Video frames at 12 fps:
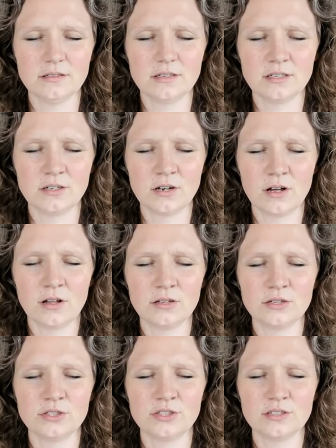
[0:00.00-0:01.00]

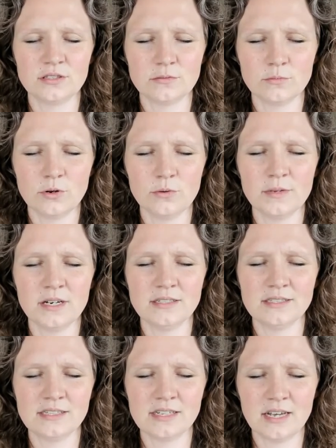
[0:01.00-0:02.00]
acknowledge this moment
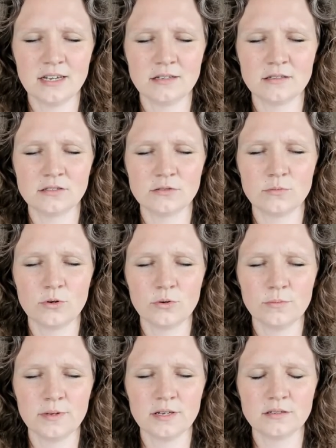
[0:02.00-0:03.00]
and stay in this
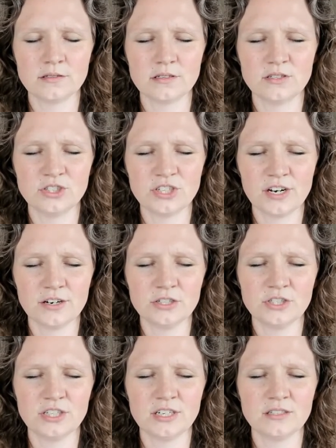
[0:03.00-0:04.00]
moment and
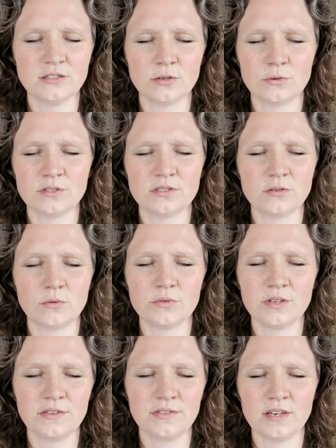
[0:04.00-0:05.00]
cherish it as though it's the
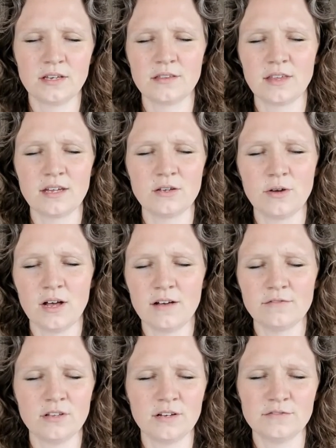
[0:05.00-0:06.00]
only thing that you
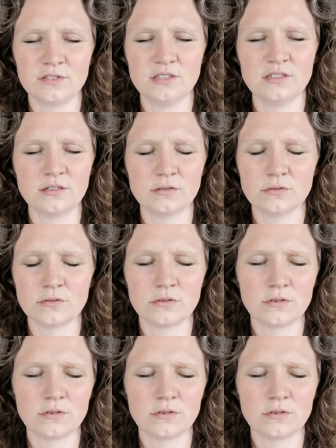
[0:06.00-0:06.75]
have left to do.